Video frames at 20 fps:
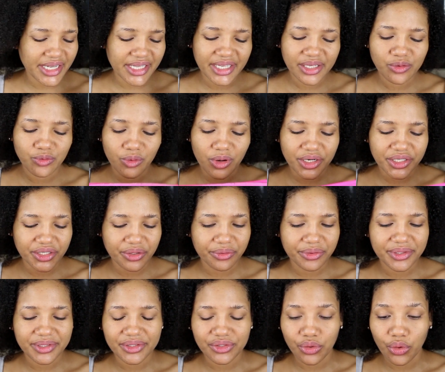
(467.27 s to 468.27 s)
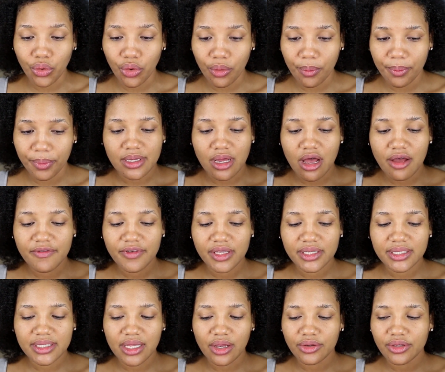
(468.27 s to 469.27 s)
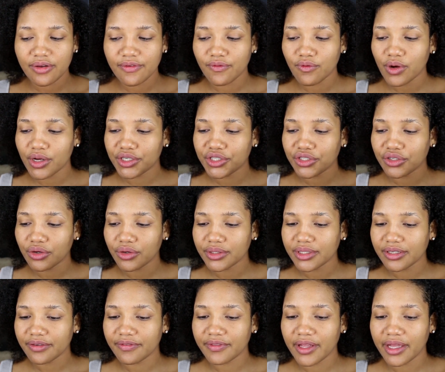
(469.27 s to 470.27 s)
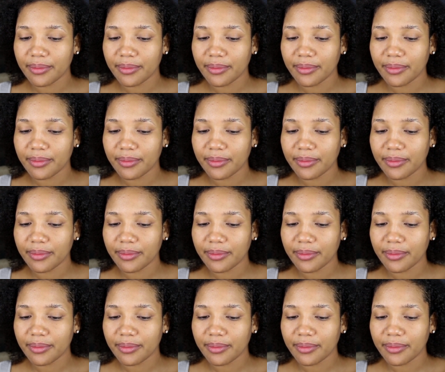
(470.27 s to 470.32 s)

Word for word: I didn't wash it with soap. So obviously I would have washed out if